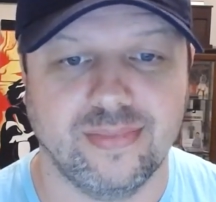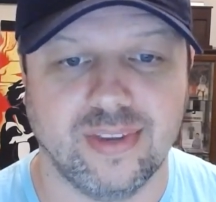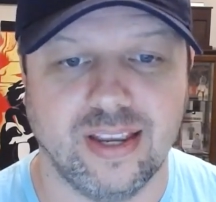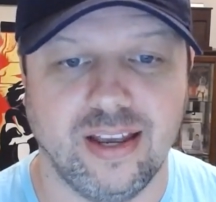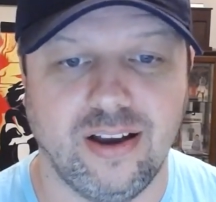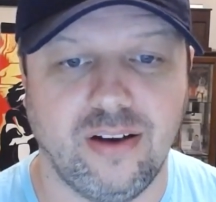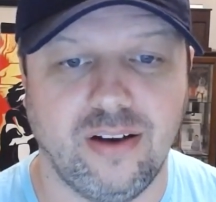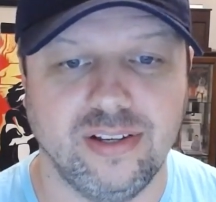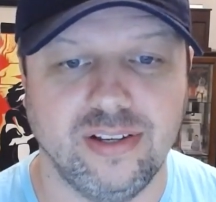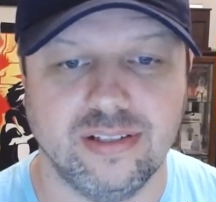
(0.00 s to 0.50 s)

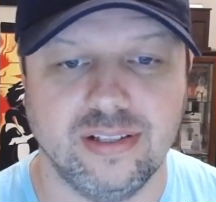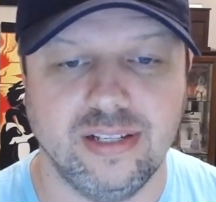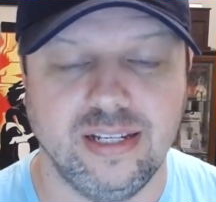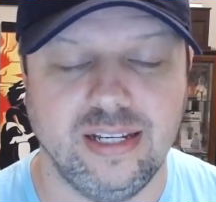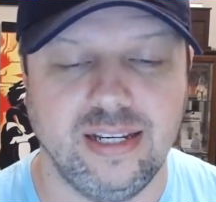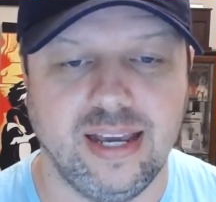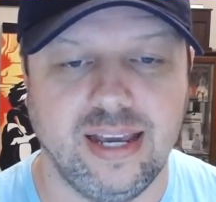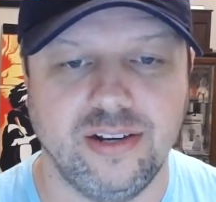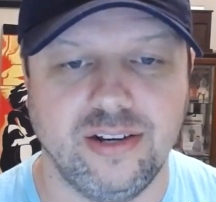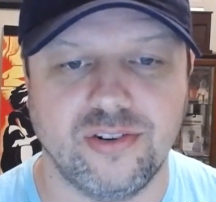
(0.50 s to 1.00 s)

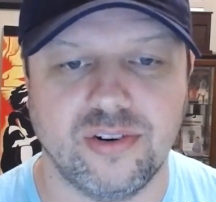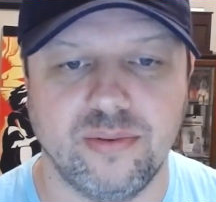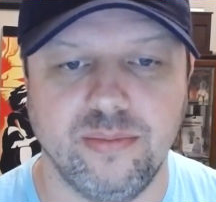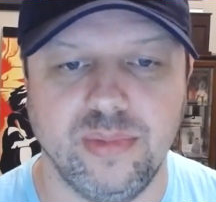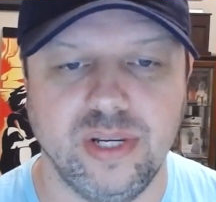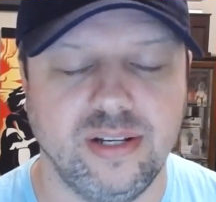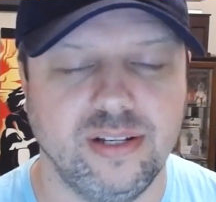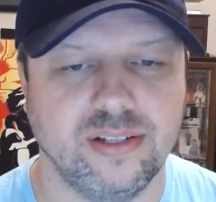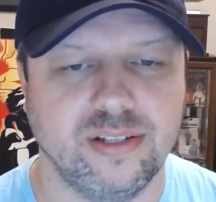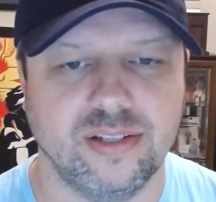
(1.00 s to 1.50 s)
obviously he had a
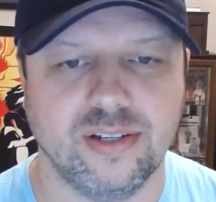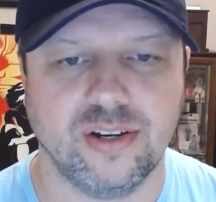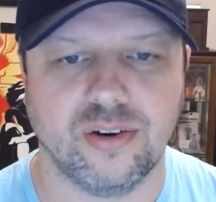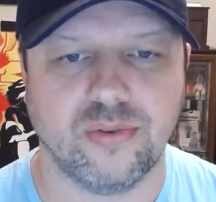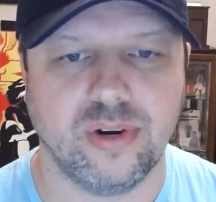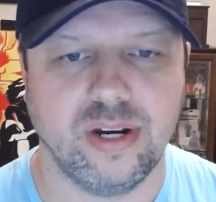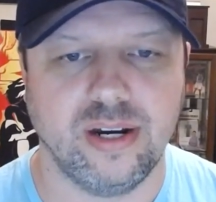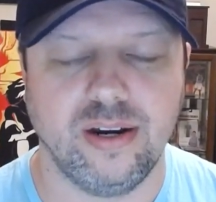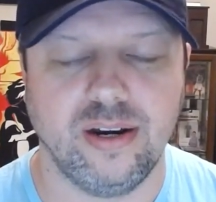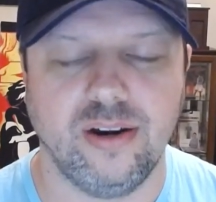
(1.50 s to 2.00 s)
tremendous
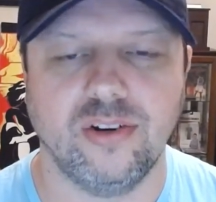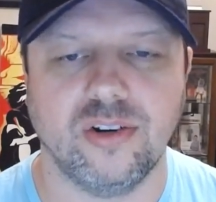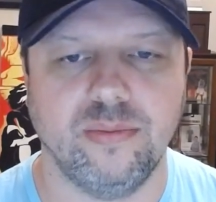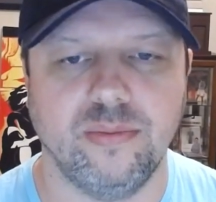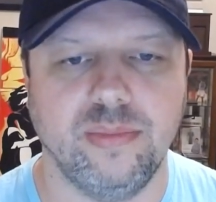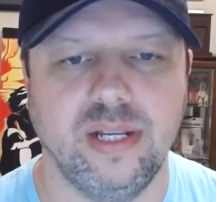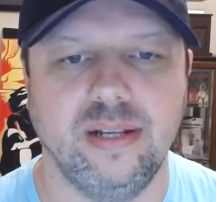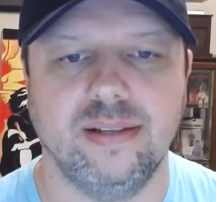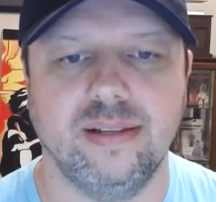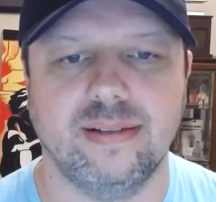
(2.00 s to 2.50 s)
career,
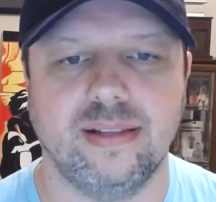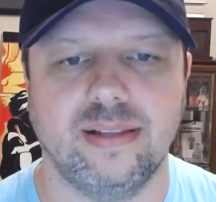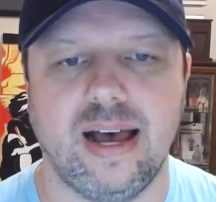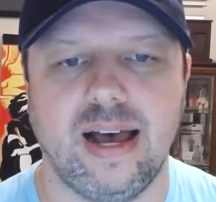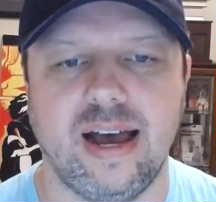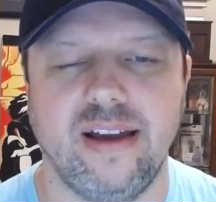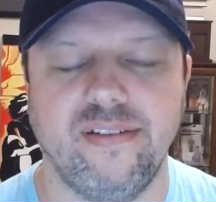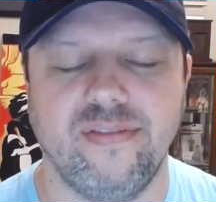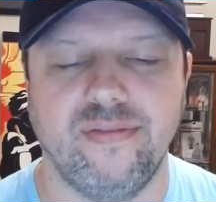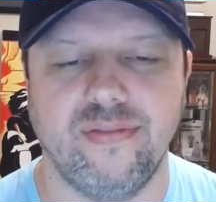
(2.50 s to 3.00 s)
tremendous
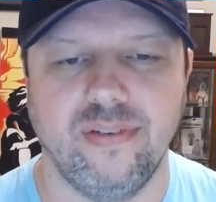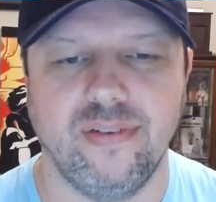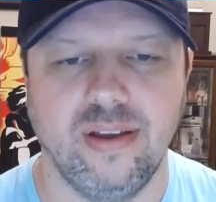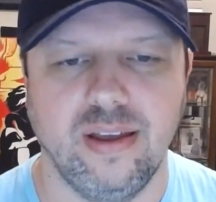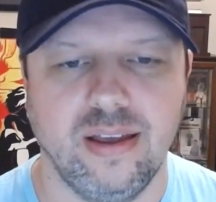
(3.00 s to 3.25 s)
life.